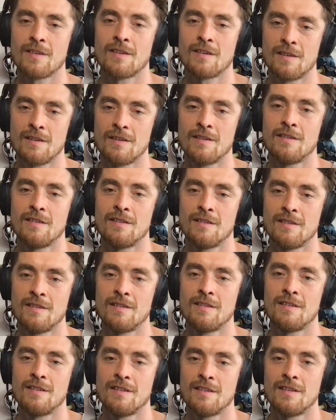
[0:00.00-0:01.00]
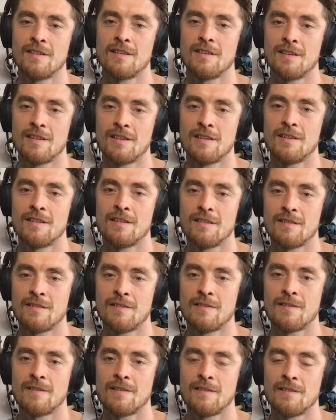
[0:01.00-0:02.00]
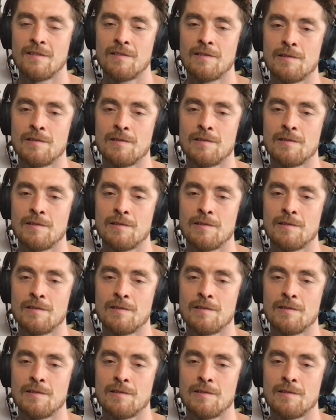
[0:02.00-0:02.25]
The person shown says nothing.